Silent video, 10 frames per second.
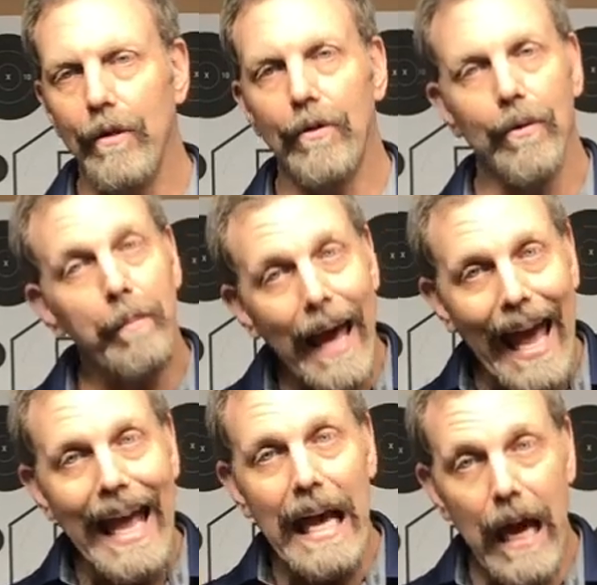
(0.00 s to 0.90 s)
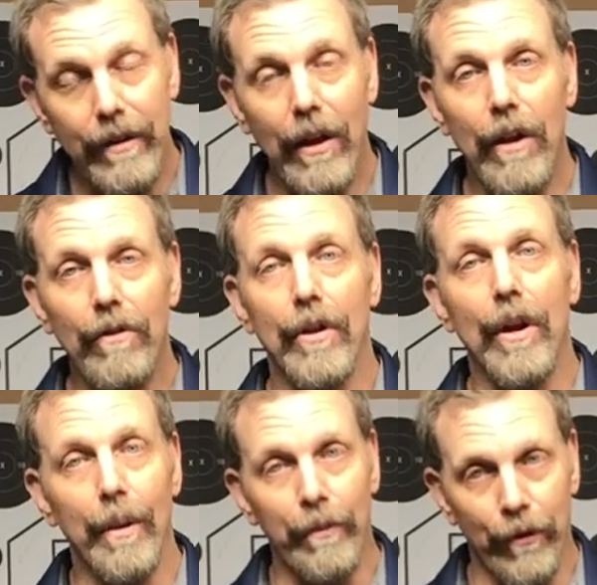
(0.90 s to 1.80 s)
So pay
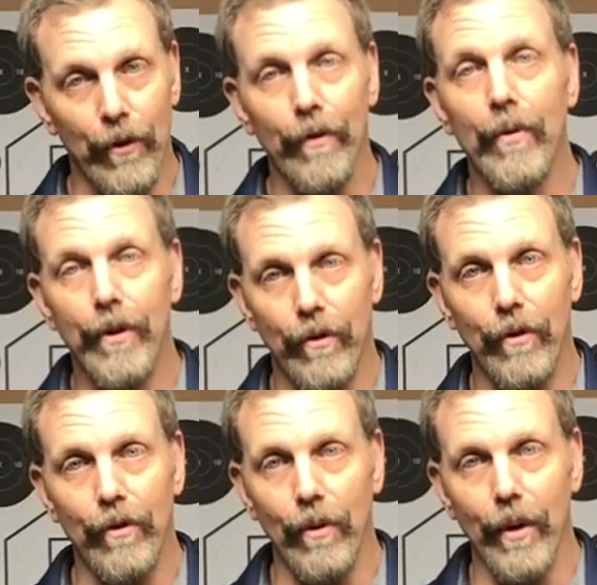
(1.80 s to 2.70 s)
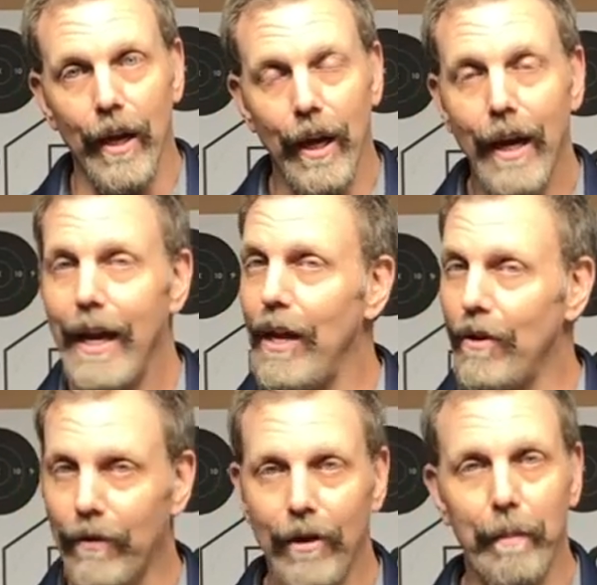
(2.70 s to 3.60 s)
attention, observe what you're doing, and
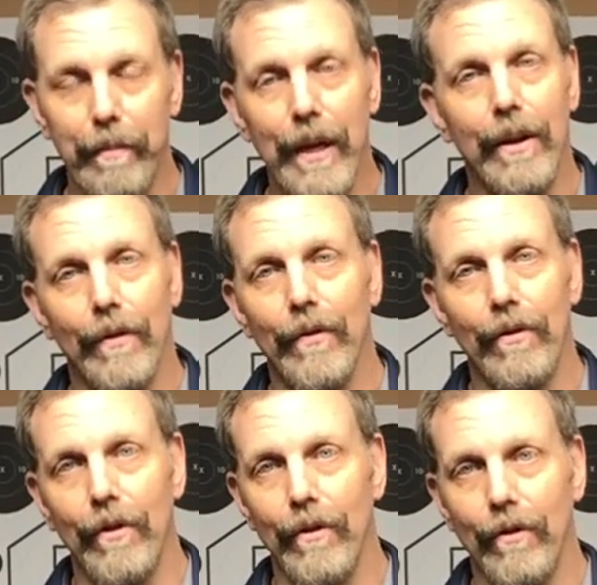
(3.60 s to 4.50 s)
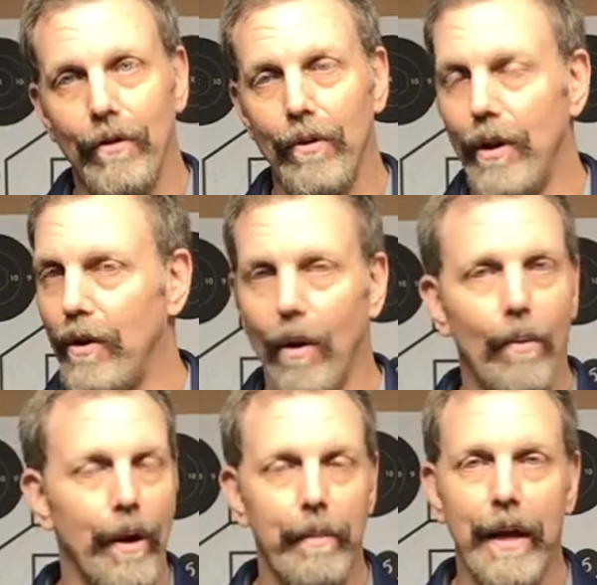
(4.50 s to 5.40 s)
you'll see a big difference in your shooting. Don't
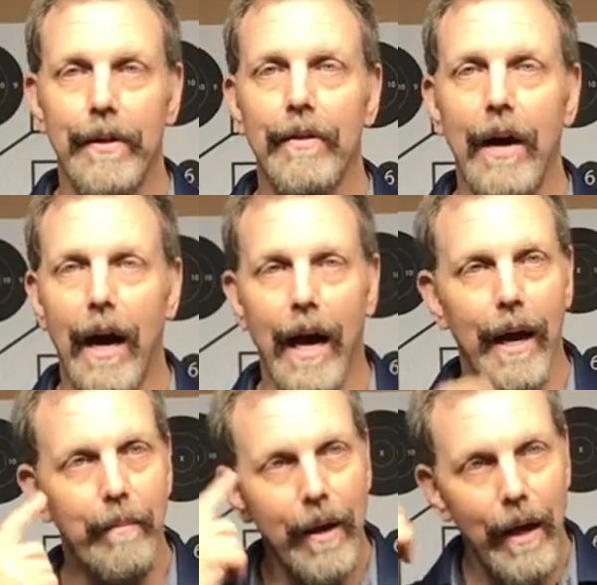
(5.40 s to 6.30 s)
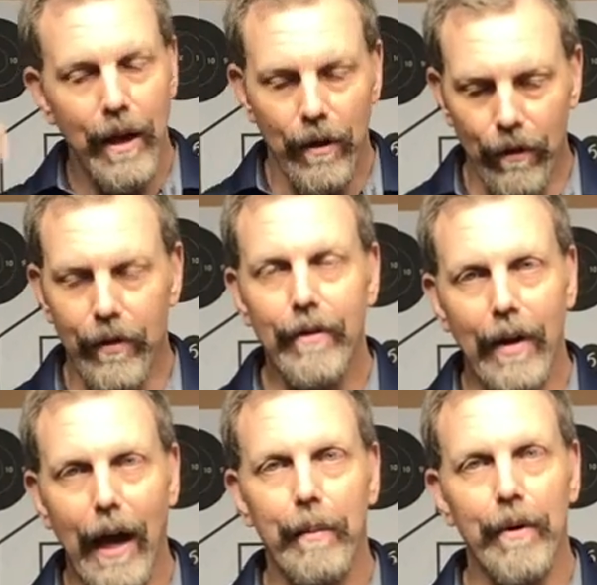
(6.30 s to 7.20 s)
worry about the time. Use the
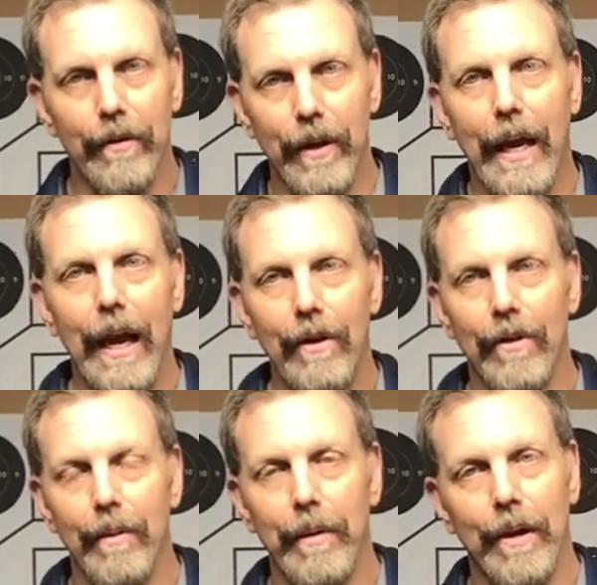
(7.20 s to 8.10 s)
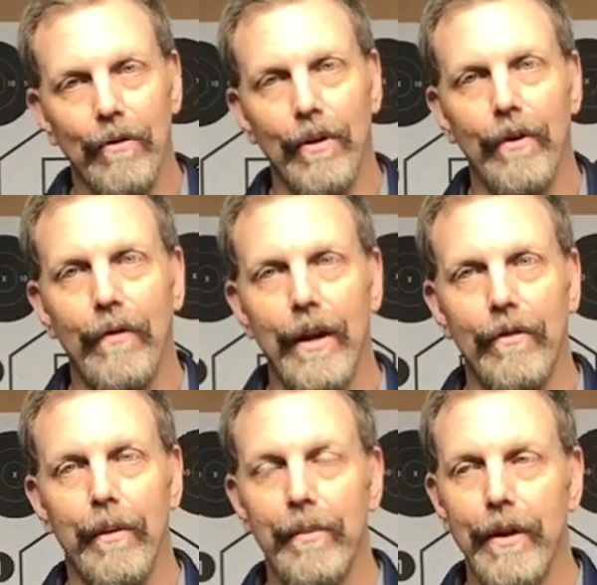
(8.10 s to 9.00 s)
timer to gauge it because you're going to
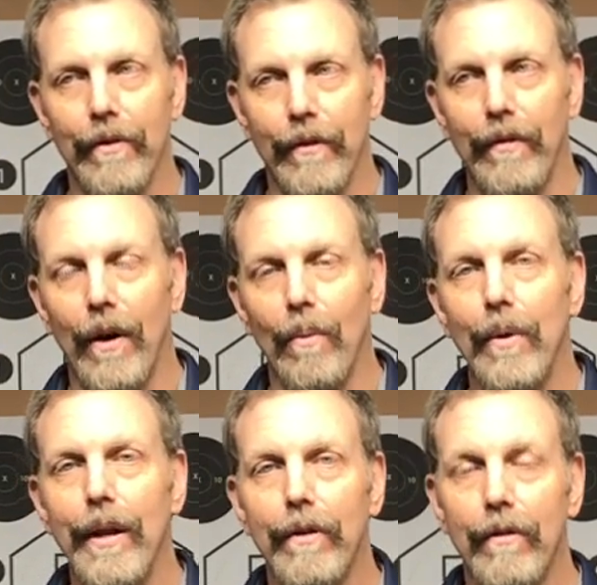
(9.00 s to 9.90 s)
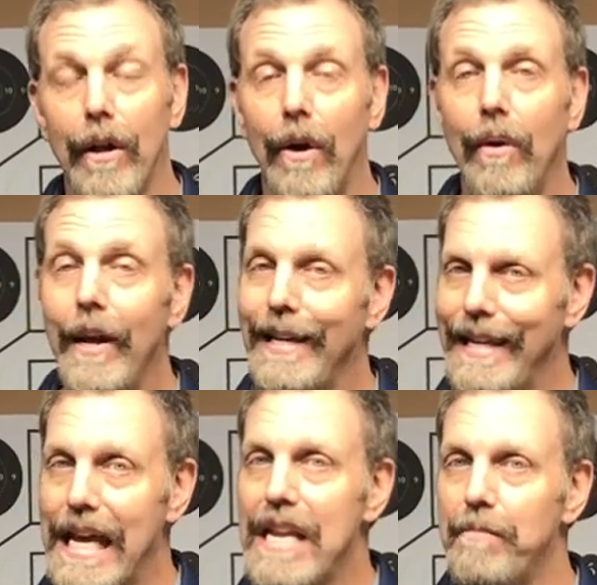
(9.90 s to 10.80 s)
find some things that felt really slow
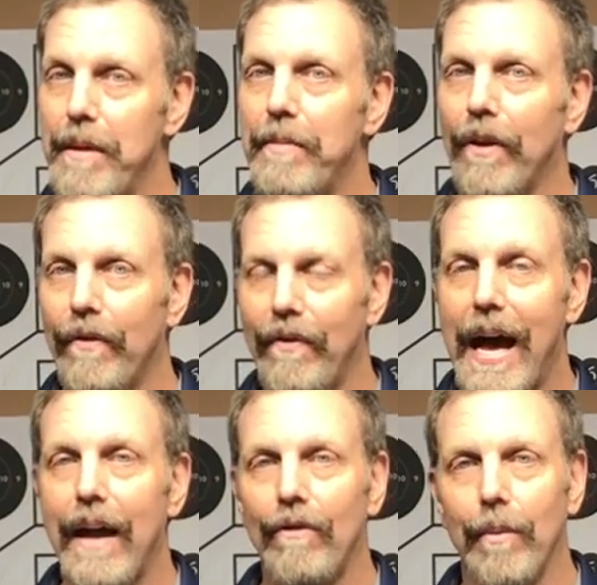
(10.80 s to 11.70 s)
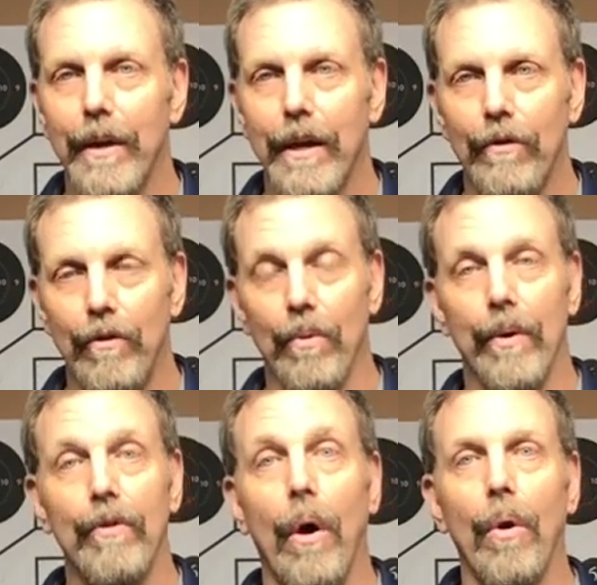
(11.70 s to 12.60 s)
tend to be much faster because you
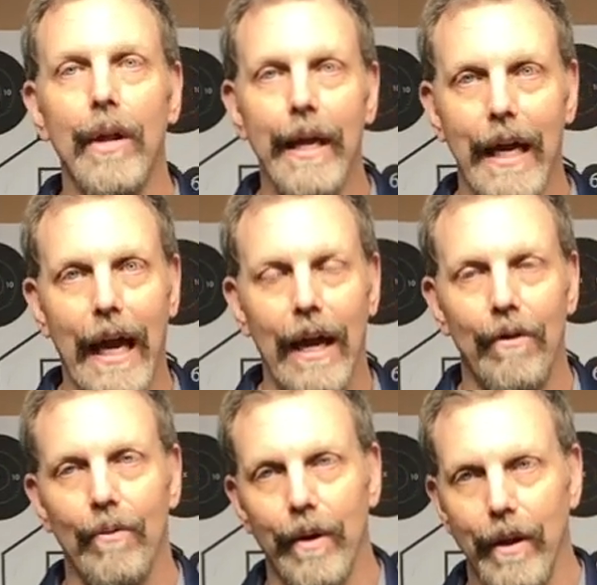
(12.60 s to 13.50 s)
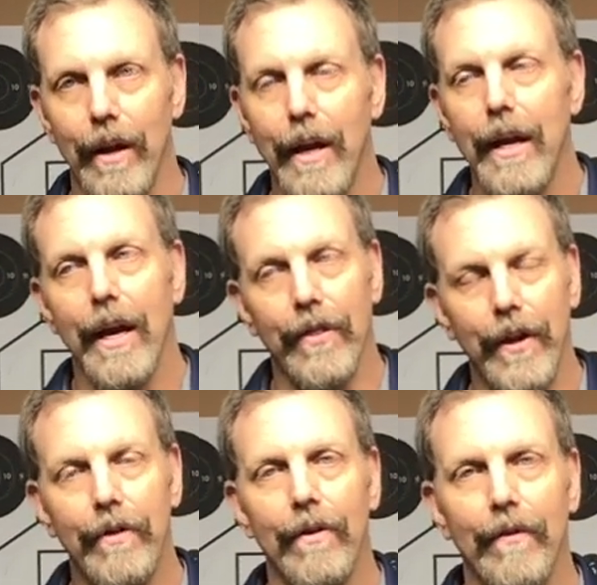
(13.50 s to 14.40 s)
were totally engaged with it. And
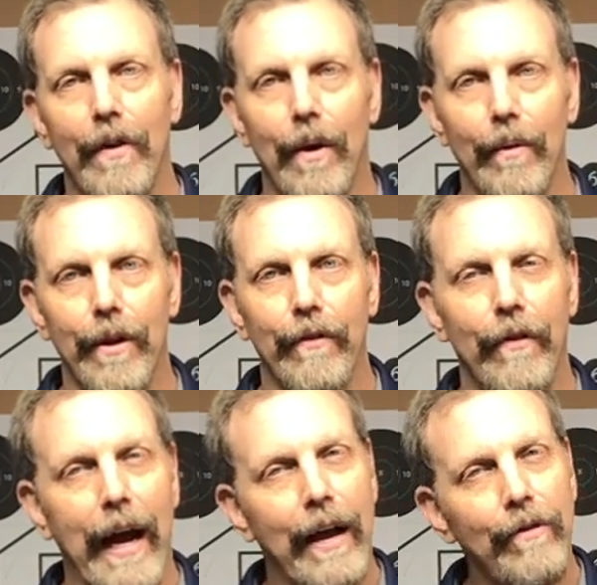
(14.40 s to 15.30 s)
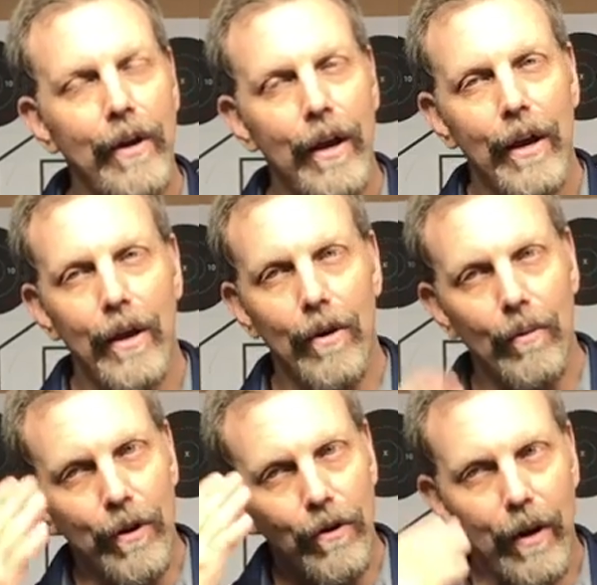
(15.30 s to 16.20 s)
things that felt really fast, you,
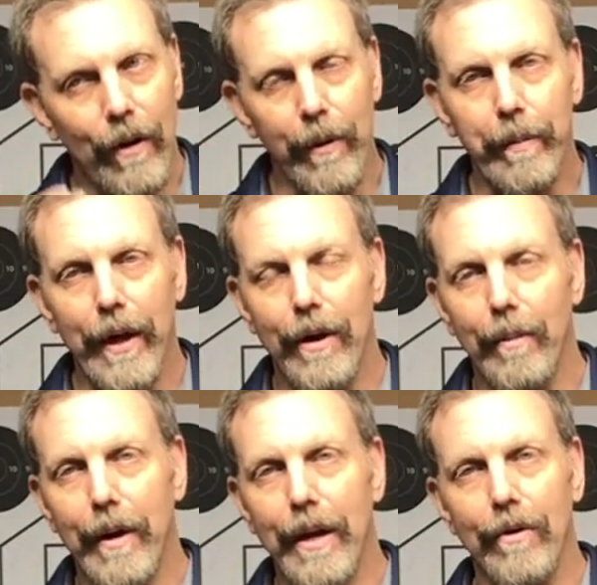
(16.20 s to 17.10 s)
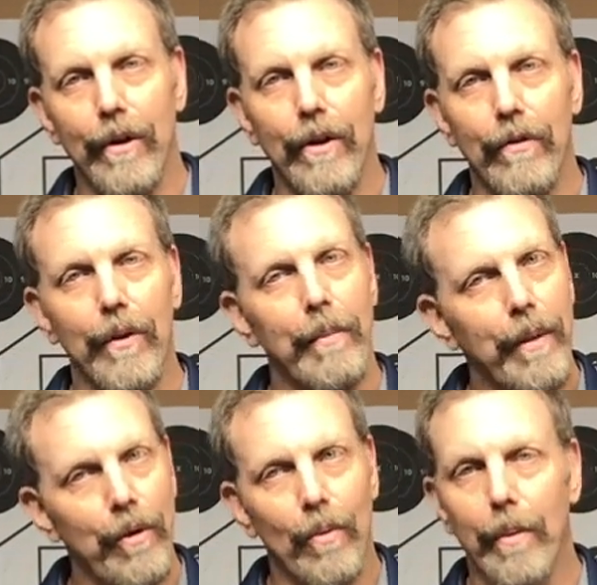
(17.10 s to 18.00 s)
when you try to replay it in your mind, you'll notice that
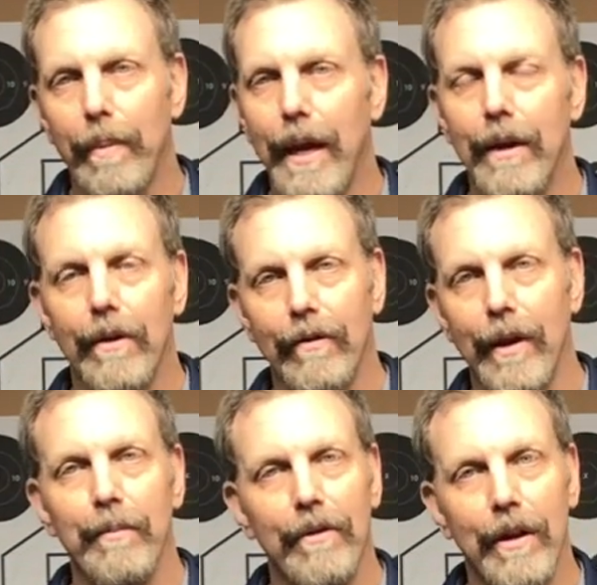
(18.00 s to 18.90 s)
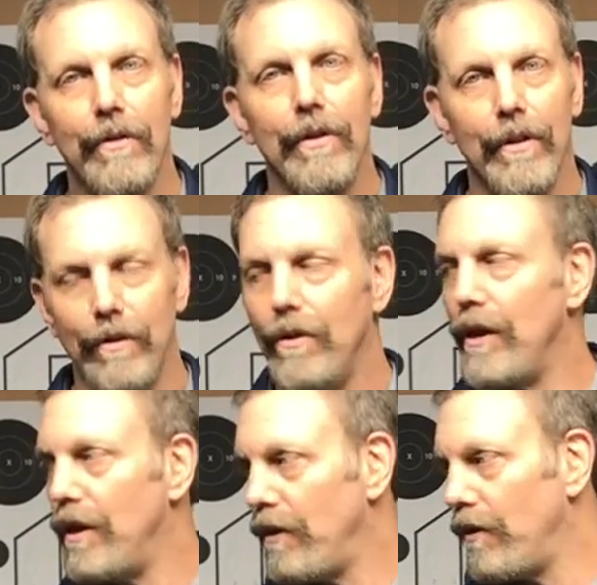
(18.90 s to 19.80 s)
maybe you weren't paying the same attention that you
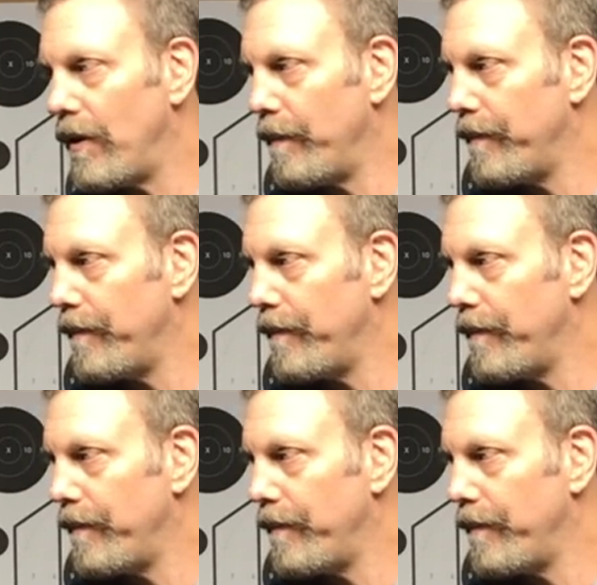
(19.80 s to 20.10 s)
needed to.